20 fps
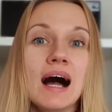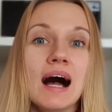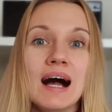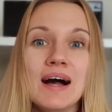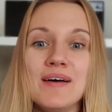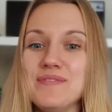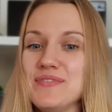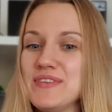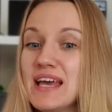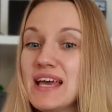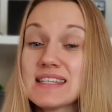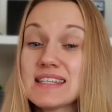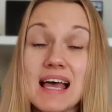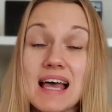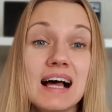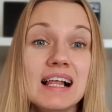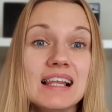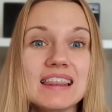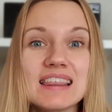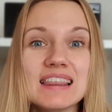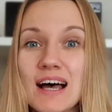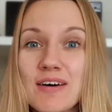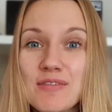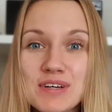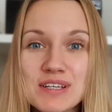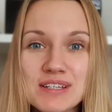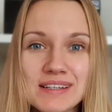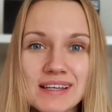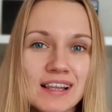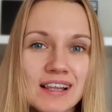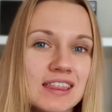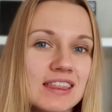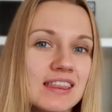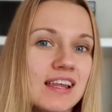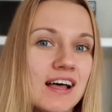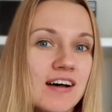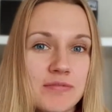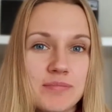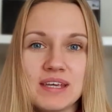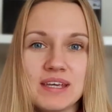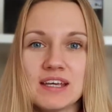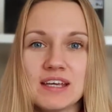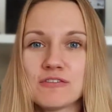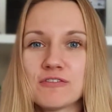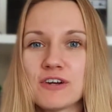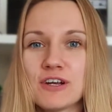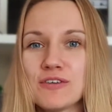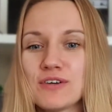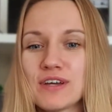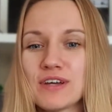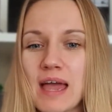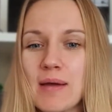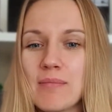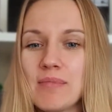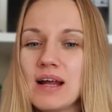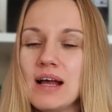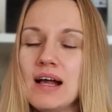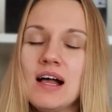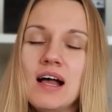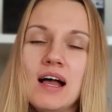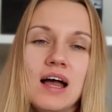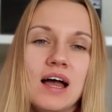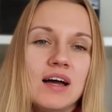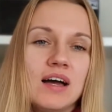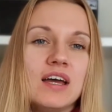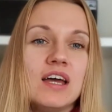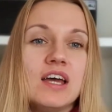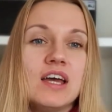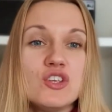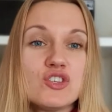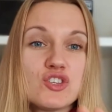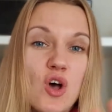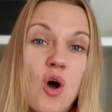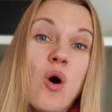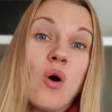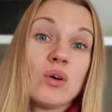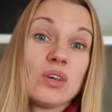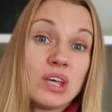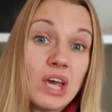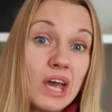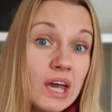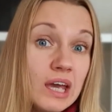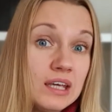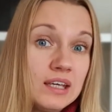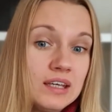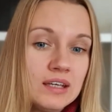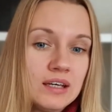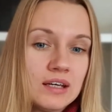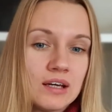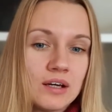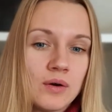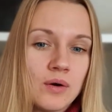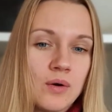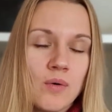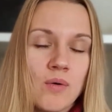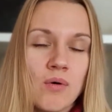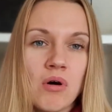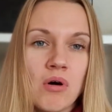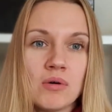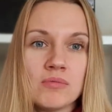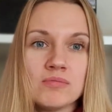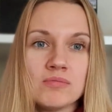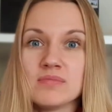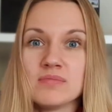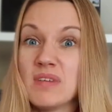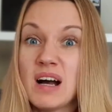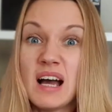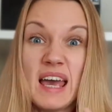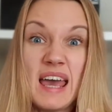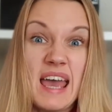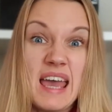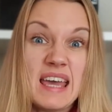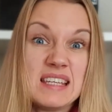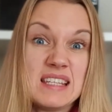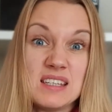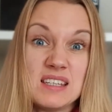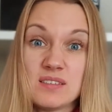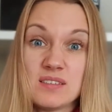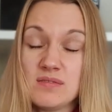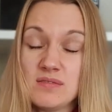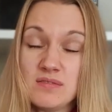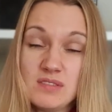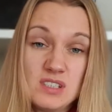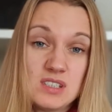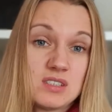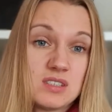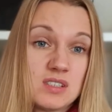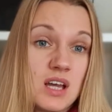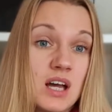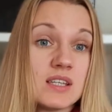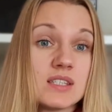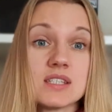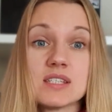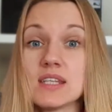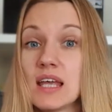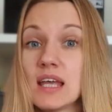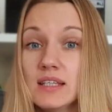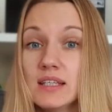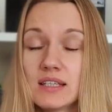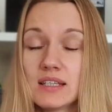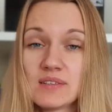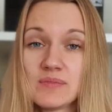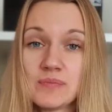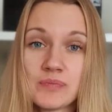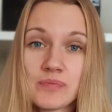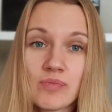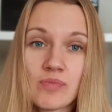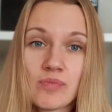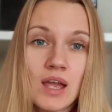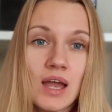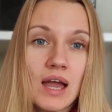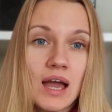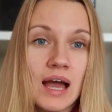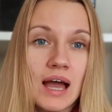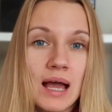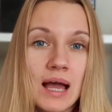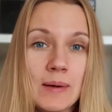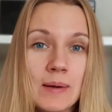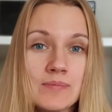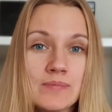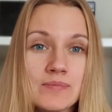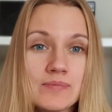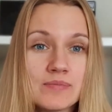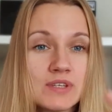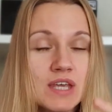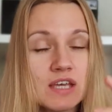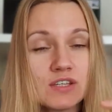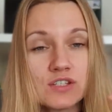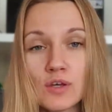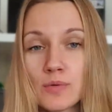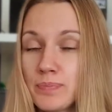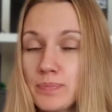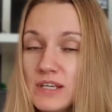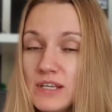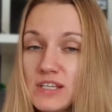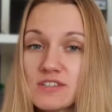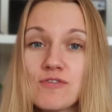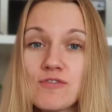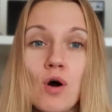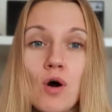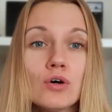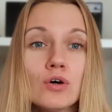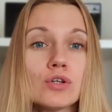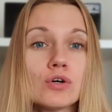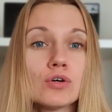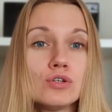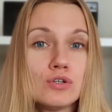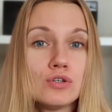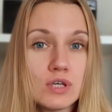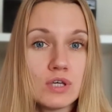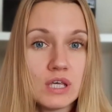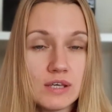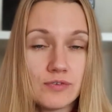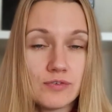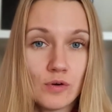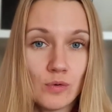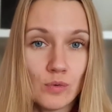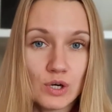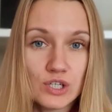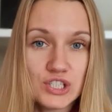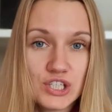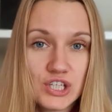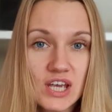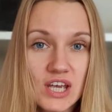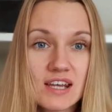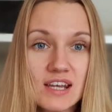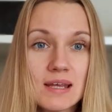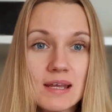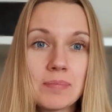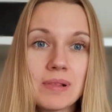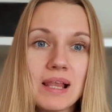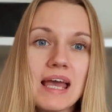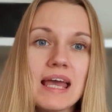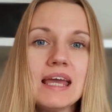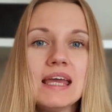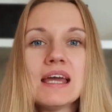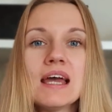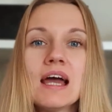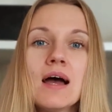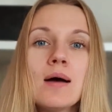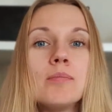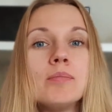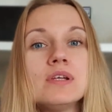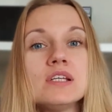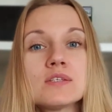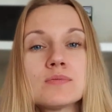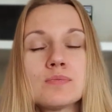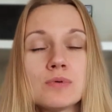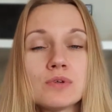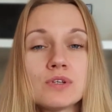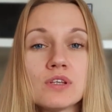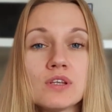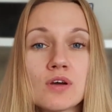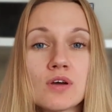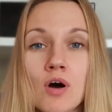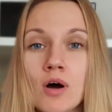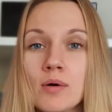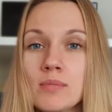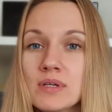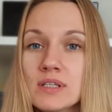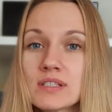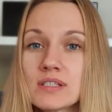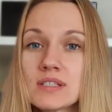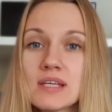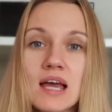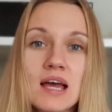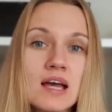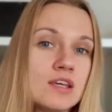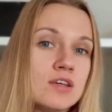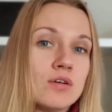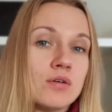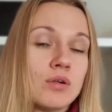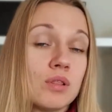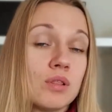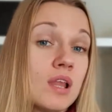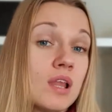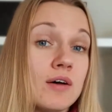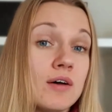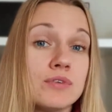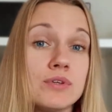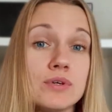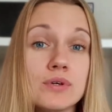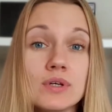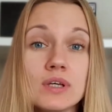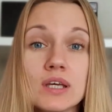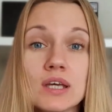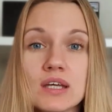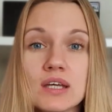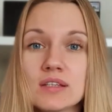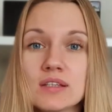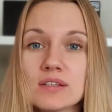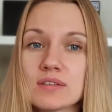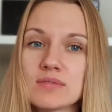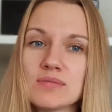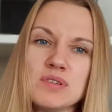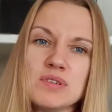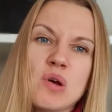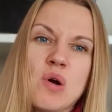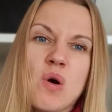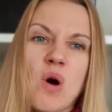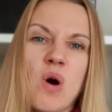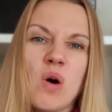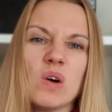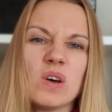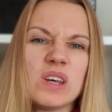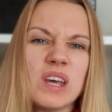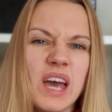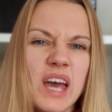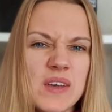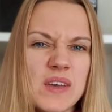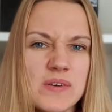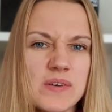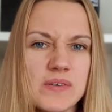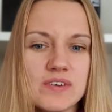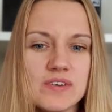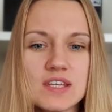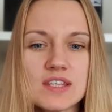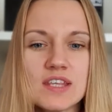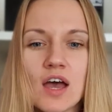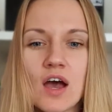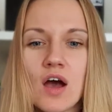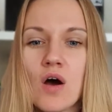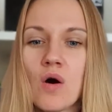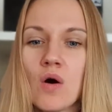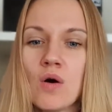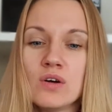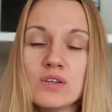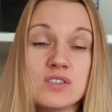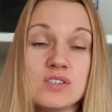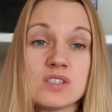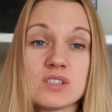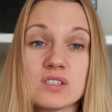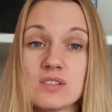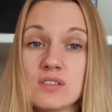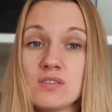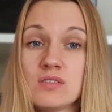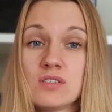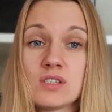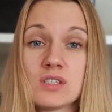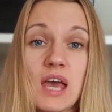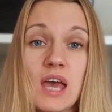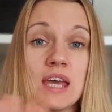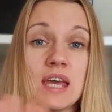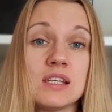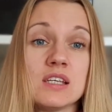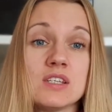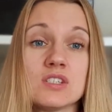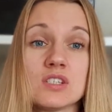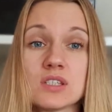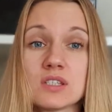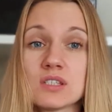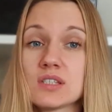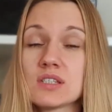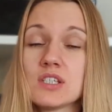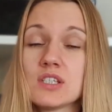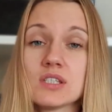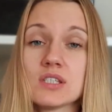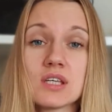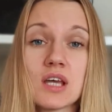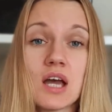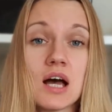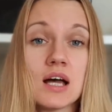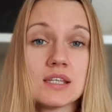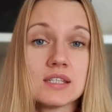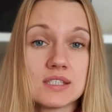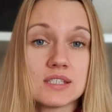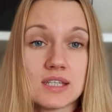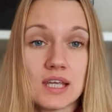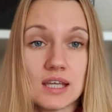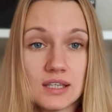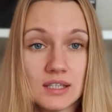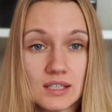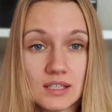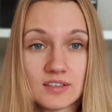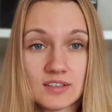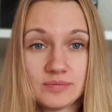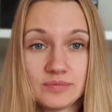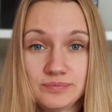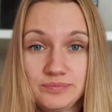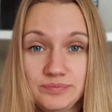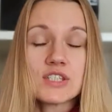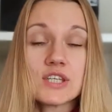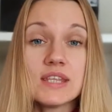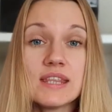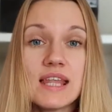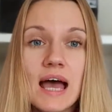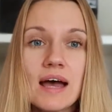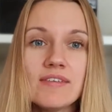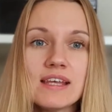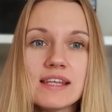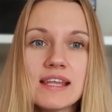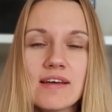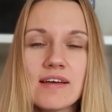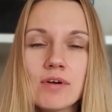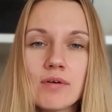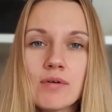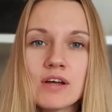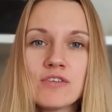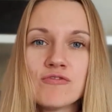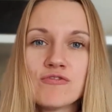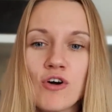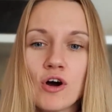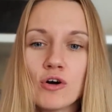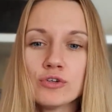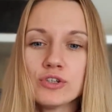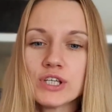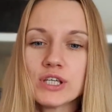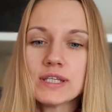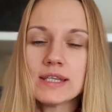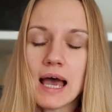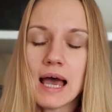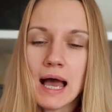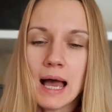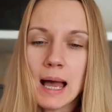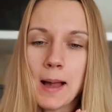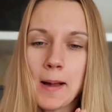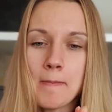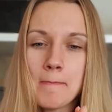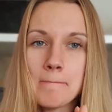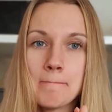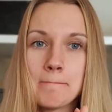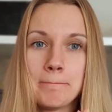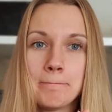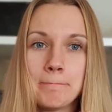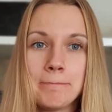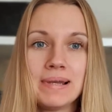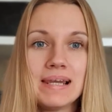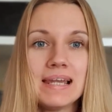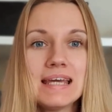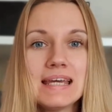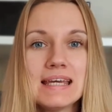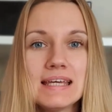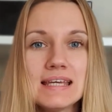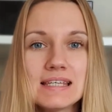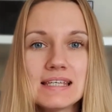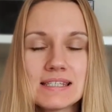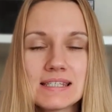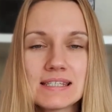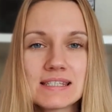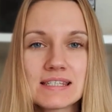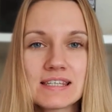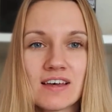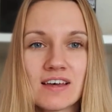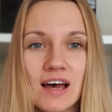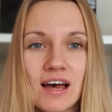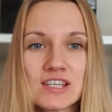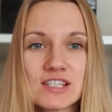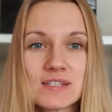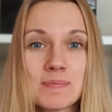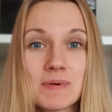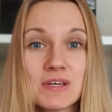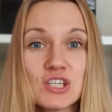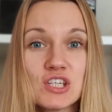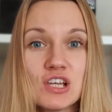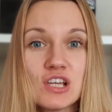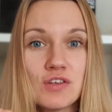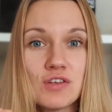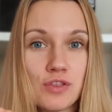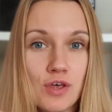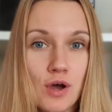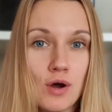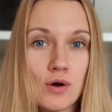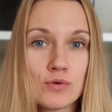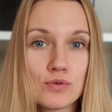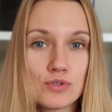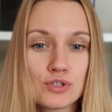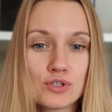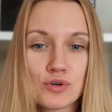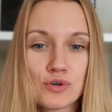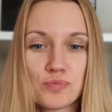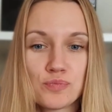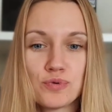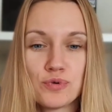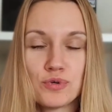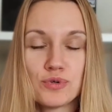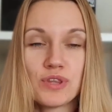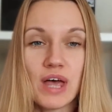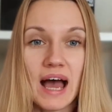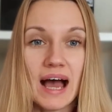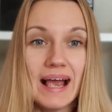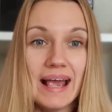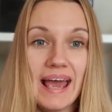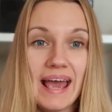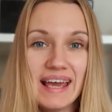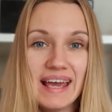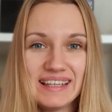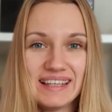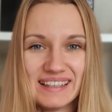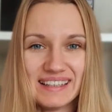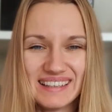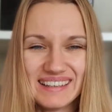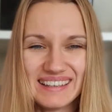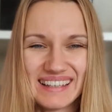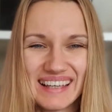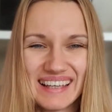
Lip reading: Yes, I love it. Love being in front of the camera. It's okay, or I hate it. Just can't stand it. Yeah, so please vote, or if you're watching a replay, please put in the comments, yeah, you love doing it, you're okay with it, or you just hate it, just can't stand it. So now that everyone voted, please, especially those who put I hate it,